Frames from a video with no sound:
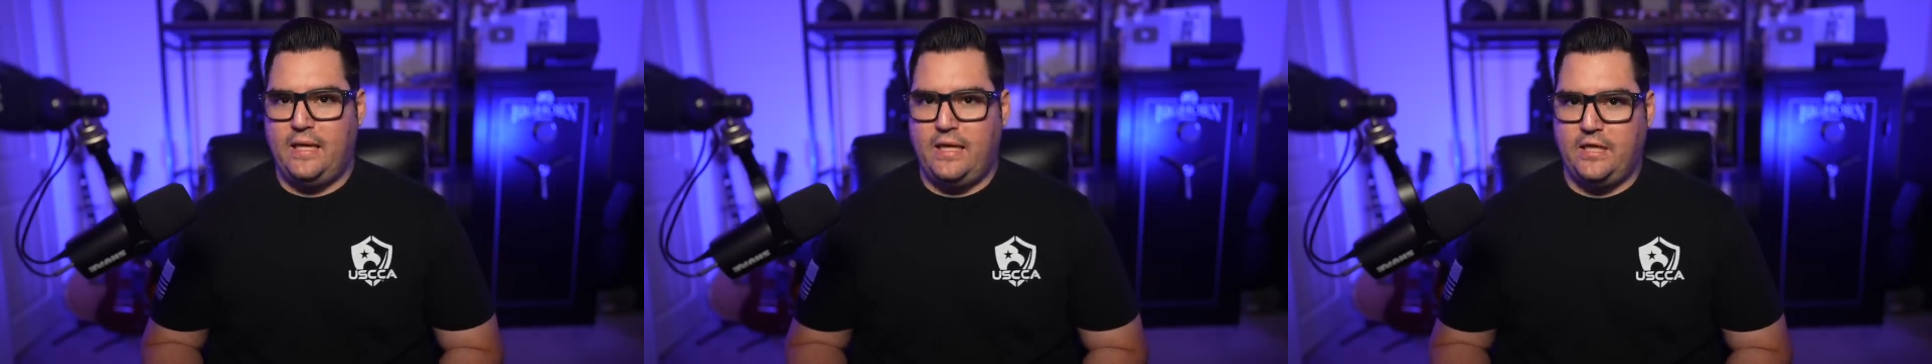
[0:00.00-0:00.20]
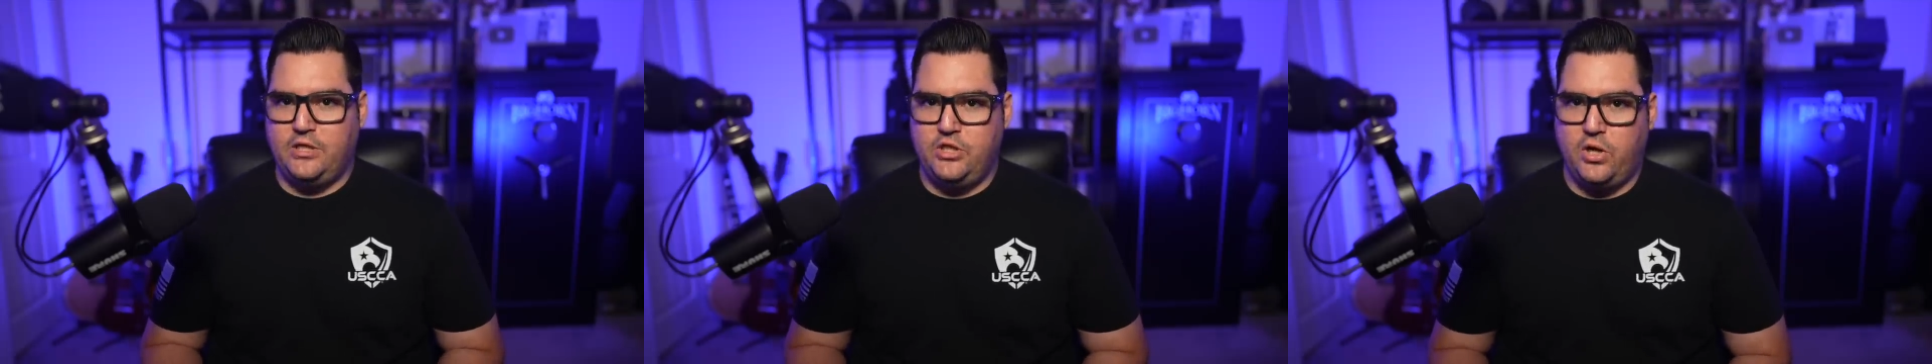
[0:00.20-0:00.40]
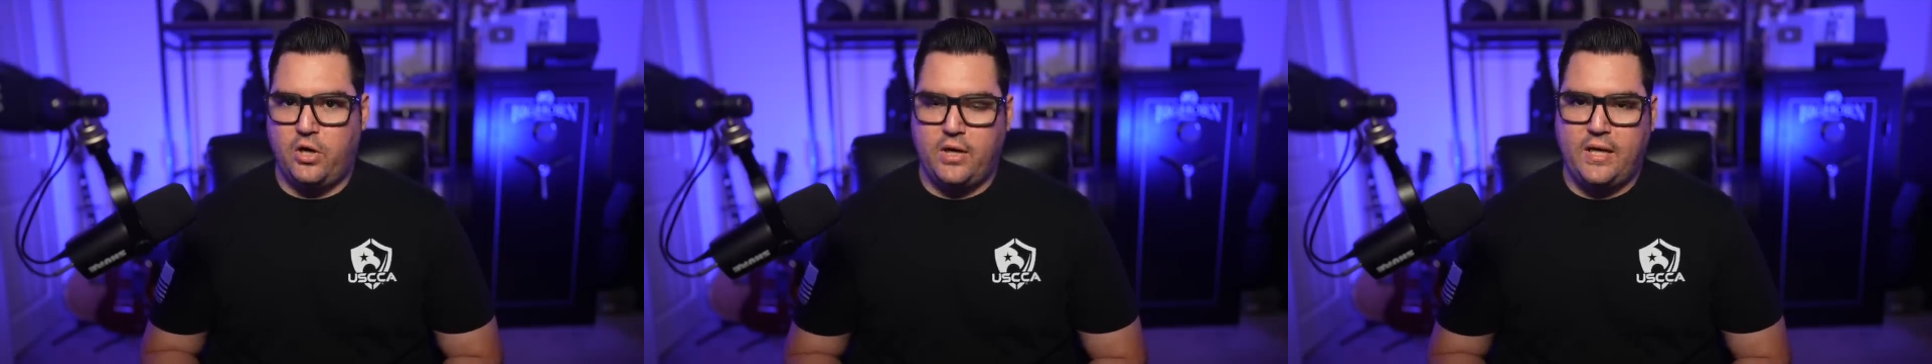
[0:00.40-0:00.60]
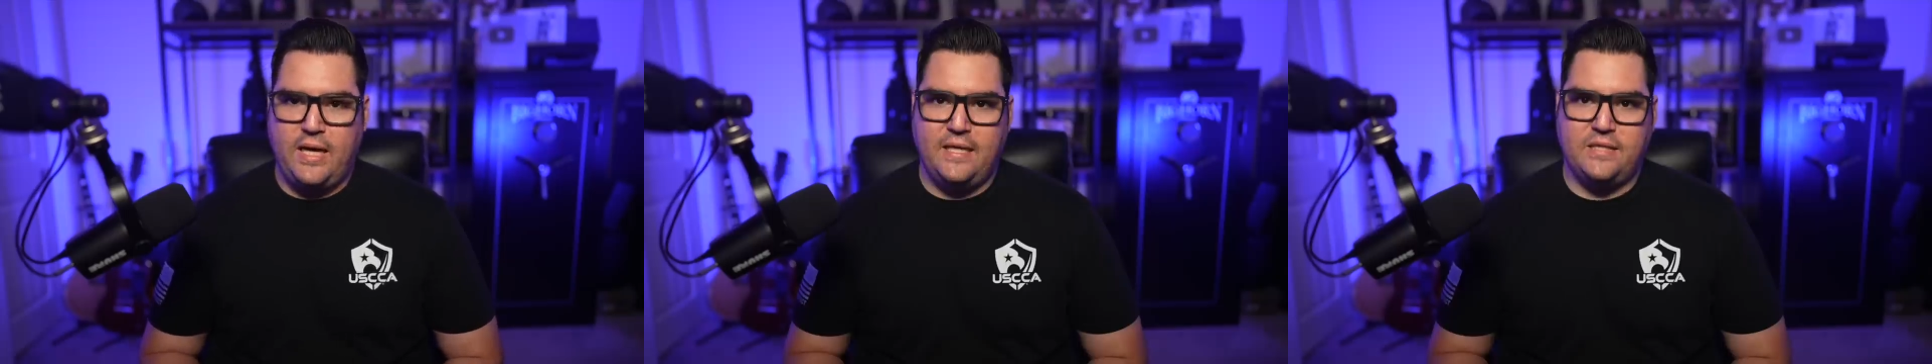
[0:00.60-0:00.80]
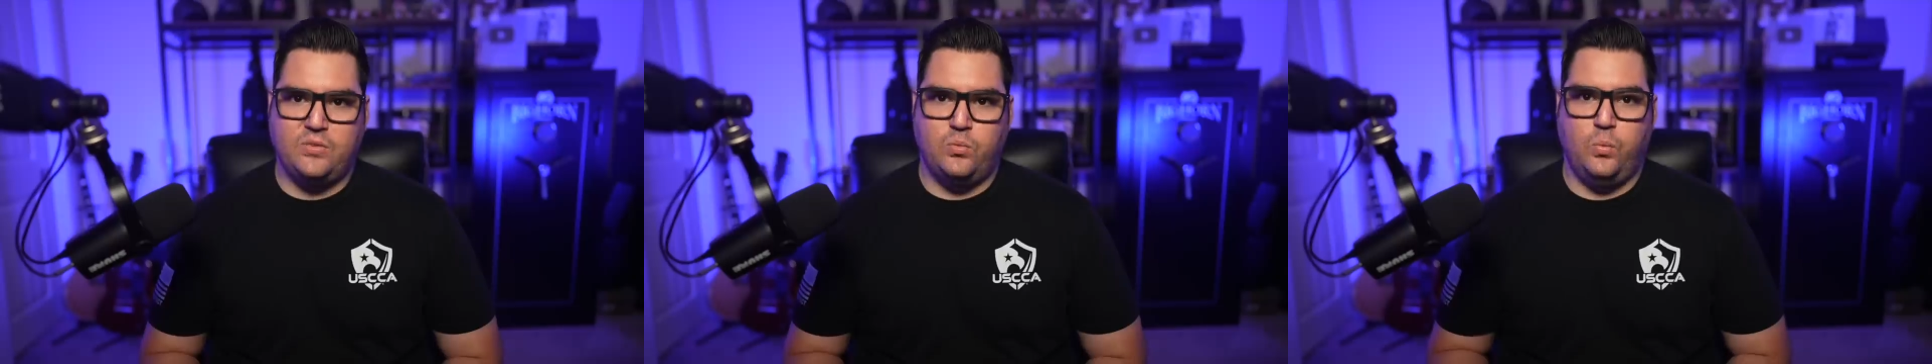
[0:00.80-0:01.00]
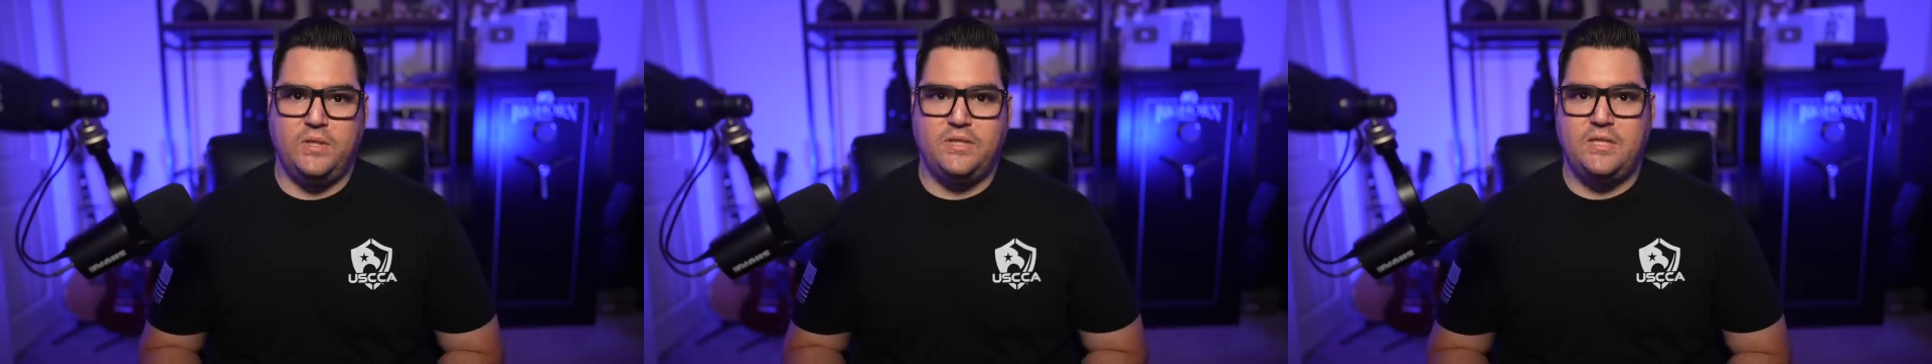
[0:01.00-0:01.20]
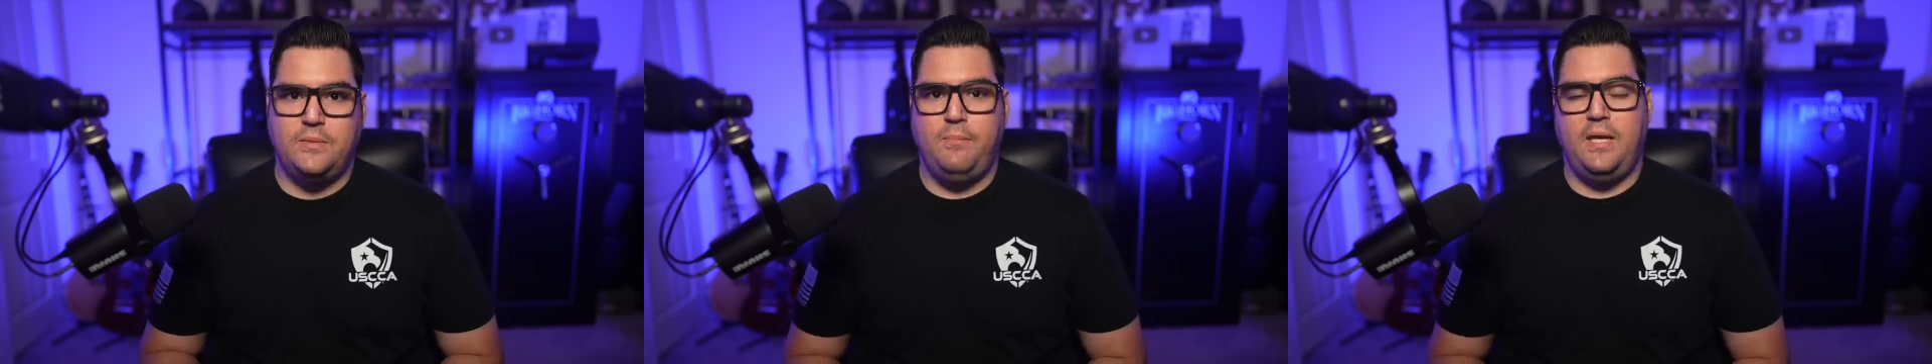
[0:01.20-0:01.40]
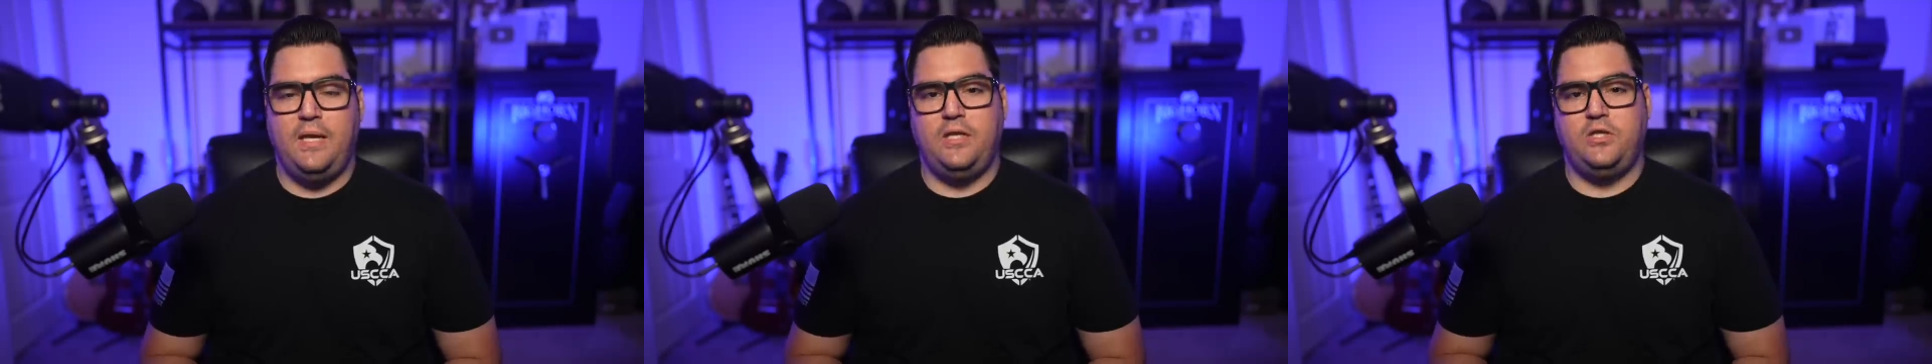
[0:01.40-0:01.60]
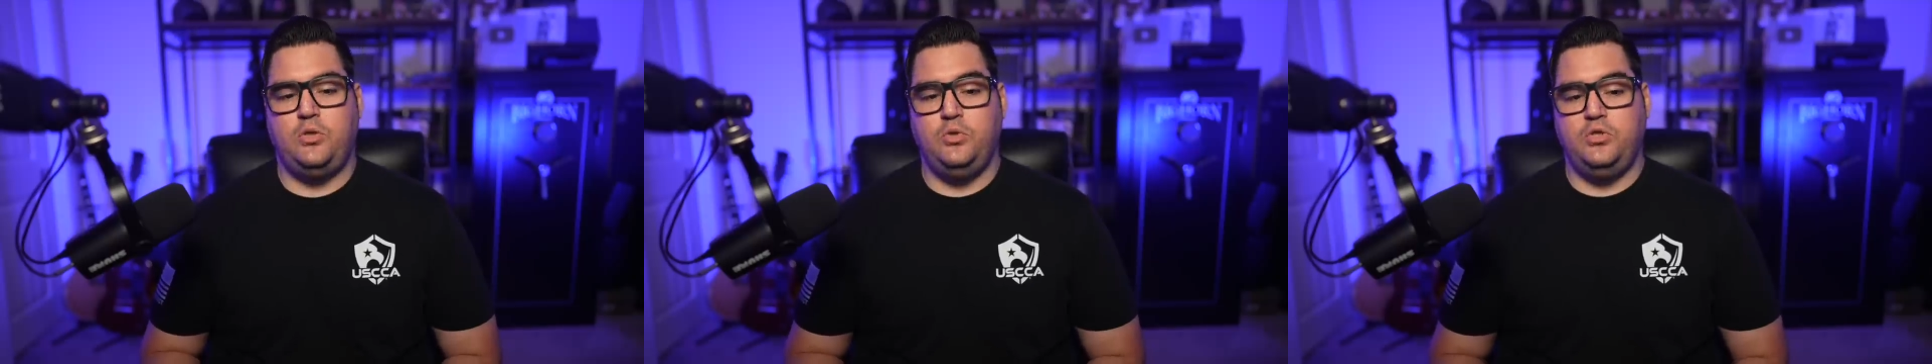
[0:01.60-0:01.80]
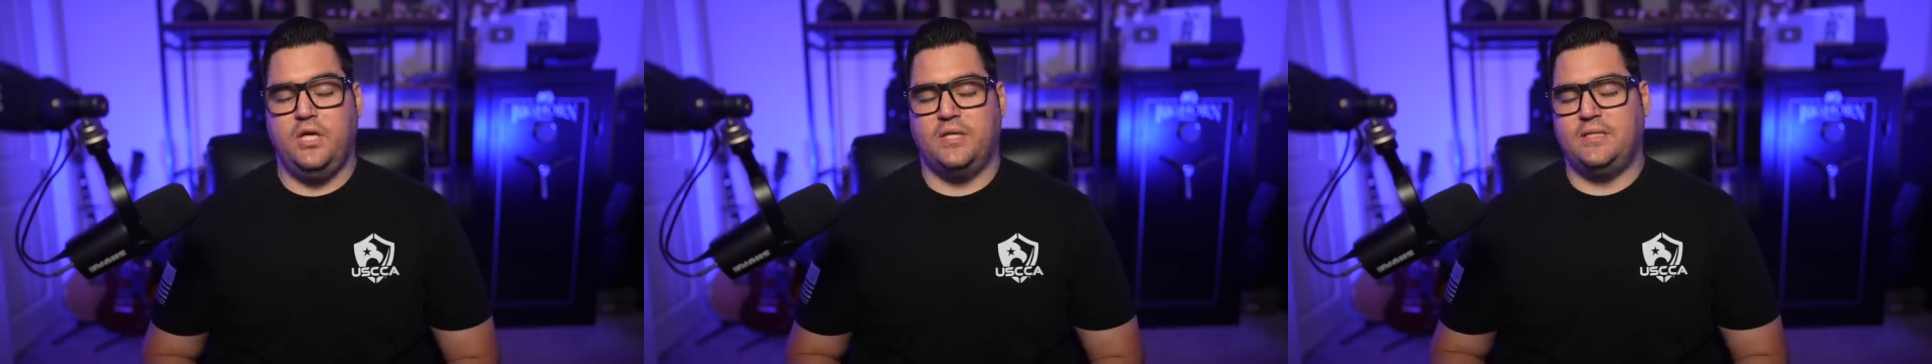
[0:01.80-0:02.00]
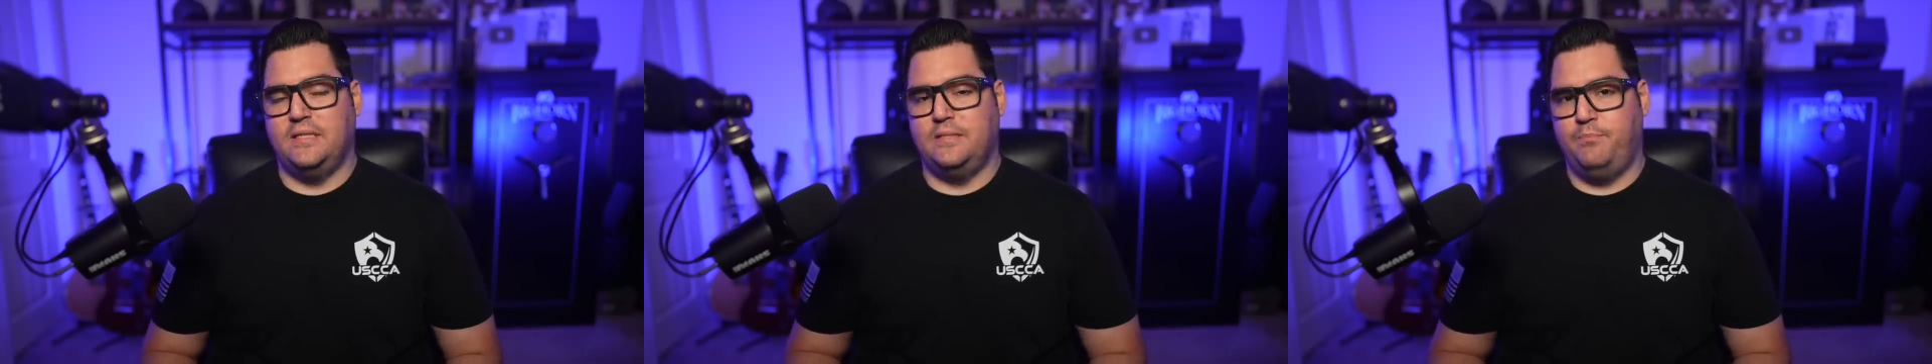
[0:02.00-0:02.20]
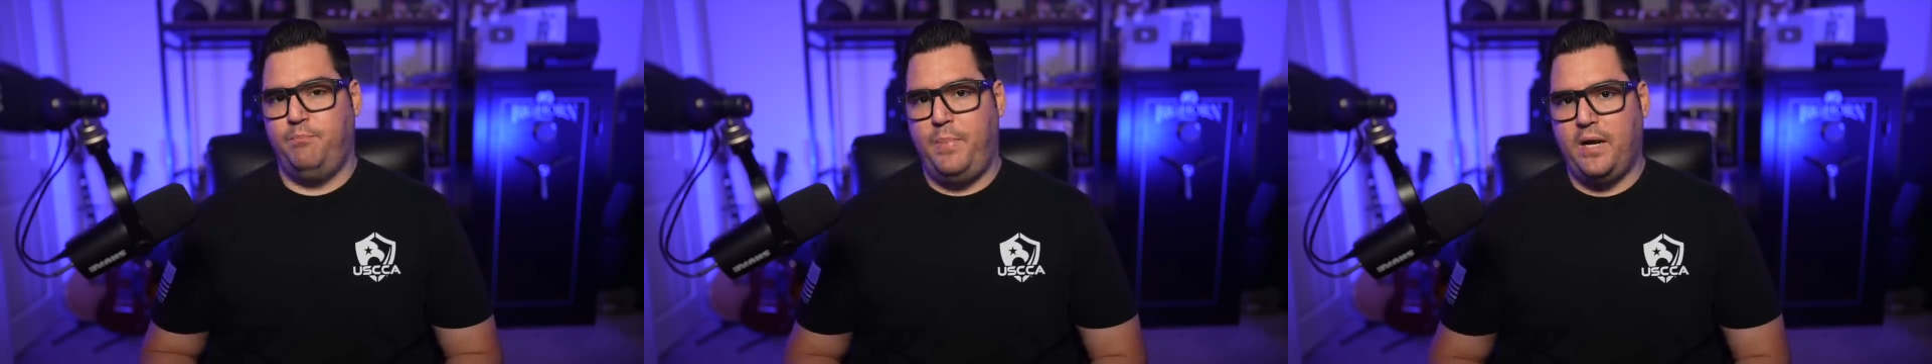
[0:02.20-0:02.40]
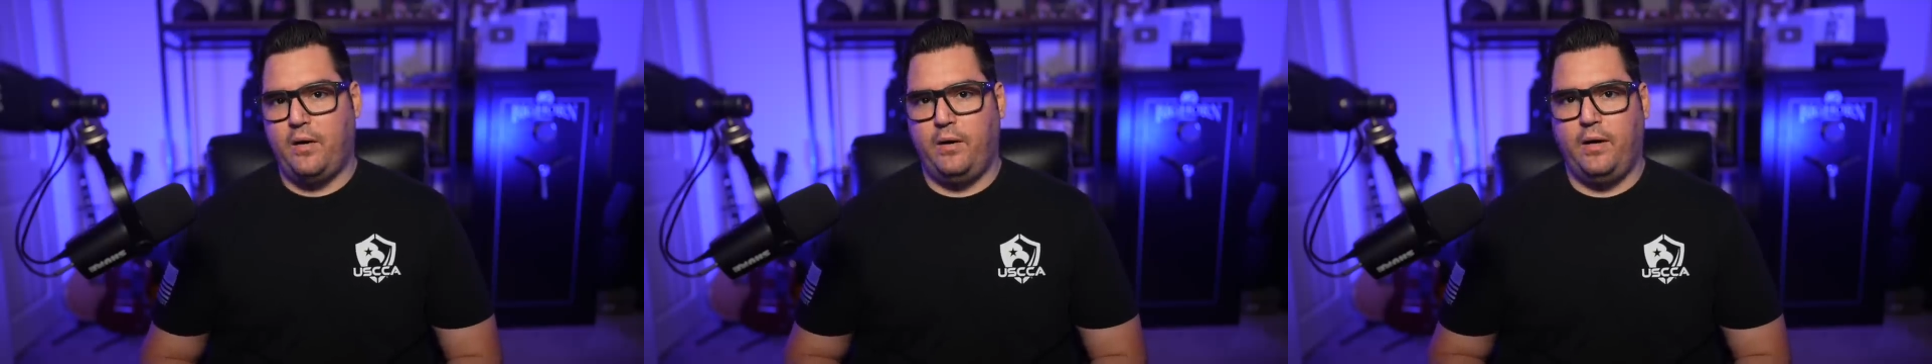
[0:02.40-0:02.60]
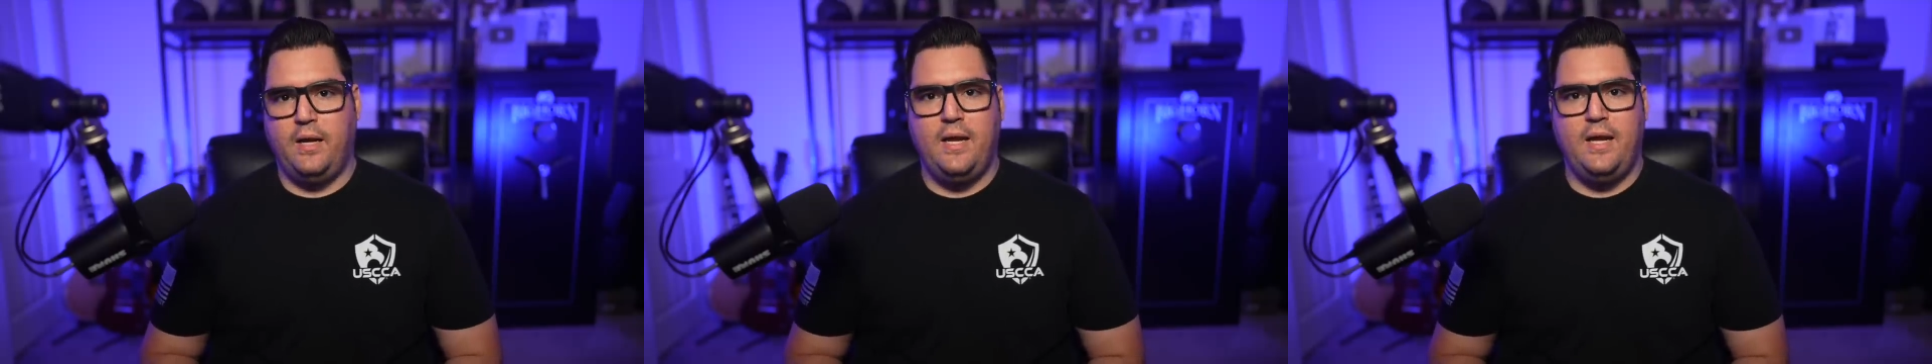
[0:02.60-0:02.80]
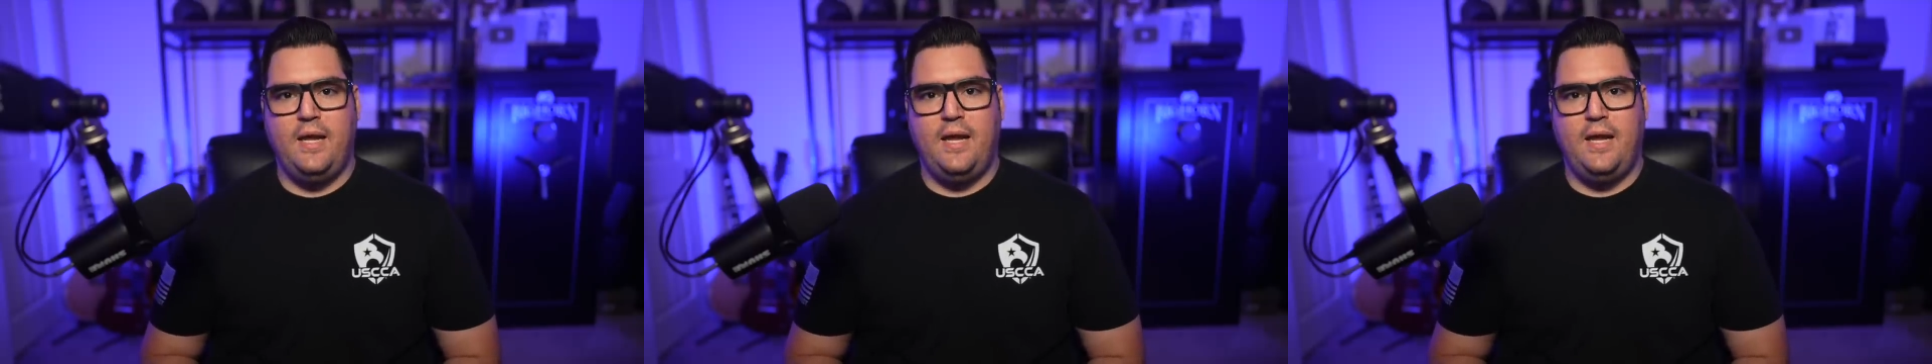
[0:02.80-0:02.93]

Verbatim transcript: NAGR case was submitted to Justice Barrett,